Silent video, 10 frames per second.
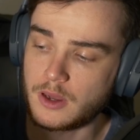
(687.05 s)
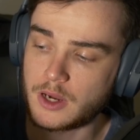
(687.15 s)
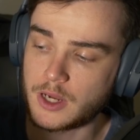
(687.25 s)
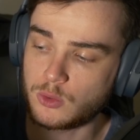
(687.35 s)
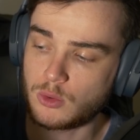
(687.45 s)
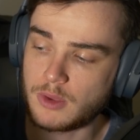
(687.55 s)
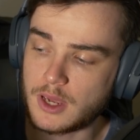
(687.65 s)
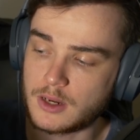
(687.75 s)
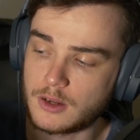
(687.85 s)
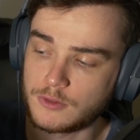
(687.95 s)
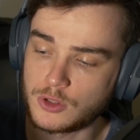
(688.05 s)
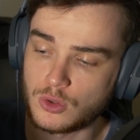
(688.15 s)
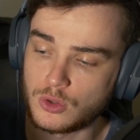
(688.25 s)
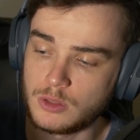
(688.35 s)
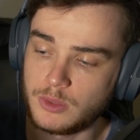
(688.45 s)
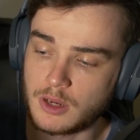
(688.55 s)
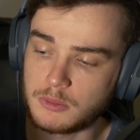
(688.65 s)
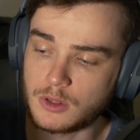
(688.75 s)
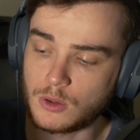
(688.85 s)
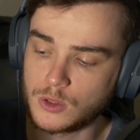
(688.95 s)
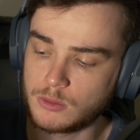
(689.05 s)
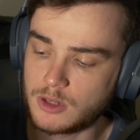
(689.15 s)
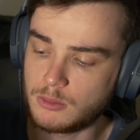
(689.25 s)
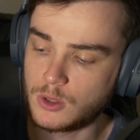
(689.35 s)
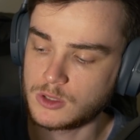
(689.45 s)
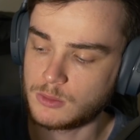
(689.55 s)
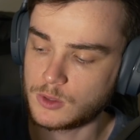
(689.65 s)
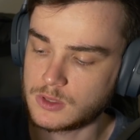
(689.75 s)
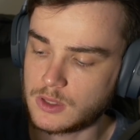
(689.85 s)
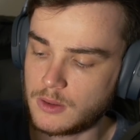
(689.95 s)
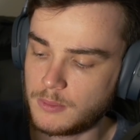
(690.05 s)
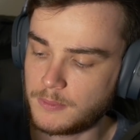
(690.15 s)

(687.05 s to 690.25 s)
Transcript: Are you a bad enough dude to become the ultimate boss monster?